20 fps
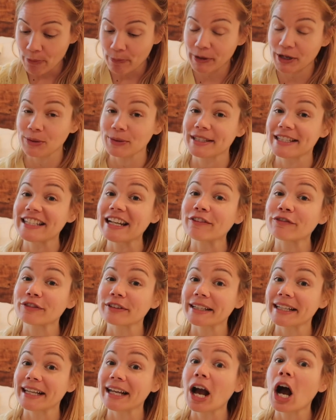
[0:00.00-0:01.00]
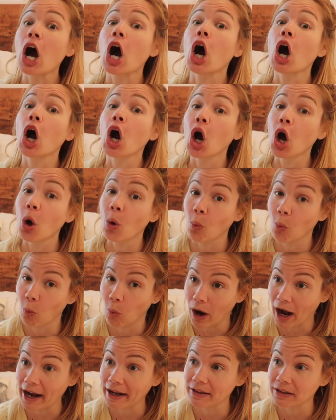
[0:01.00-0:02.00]
But it was definitely a
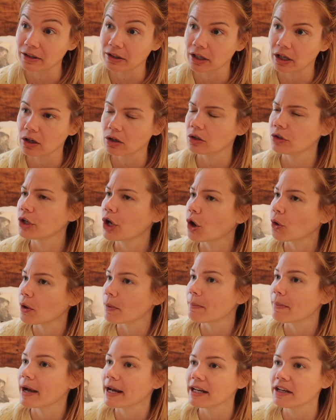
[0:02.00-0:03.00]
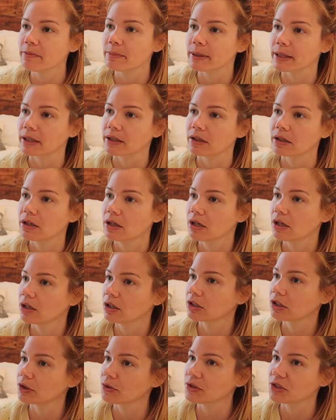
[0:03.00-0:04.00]
while ago. No, it might have been
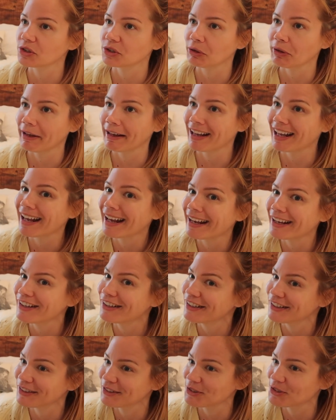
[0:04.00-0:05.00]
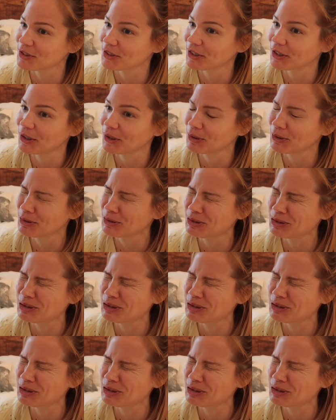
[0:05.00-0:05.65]
closer to like eight years ago.